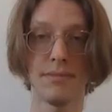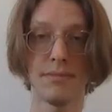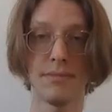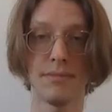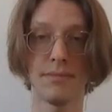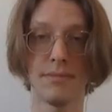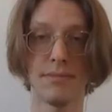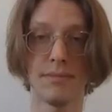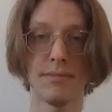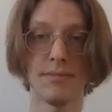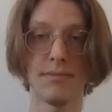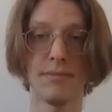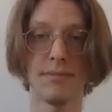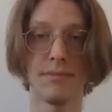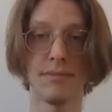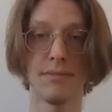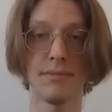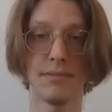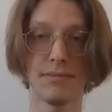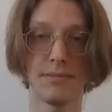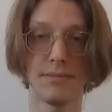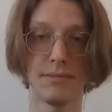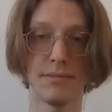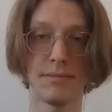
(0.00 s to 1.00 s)

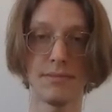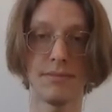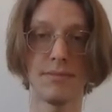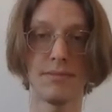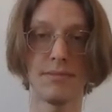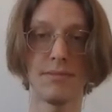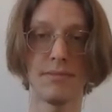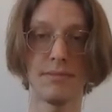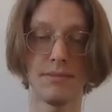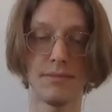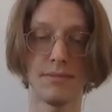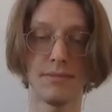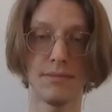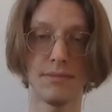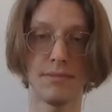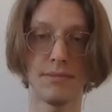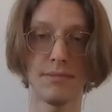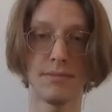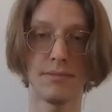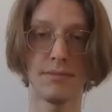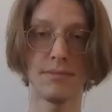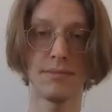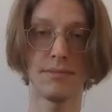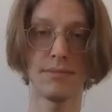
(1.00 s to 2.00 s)
(not speaking)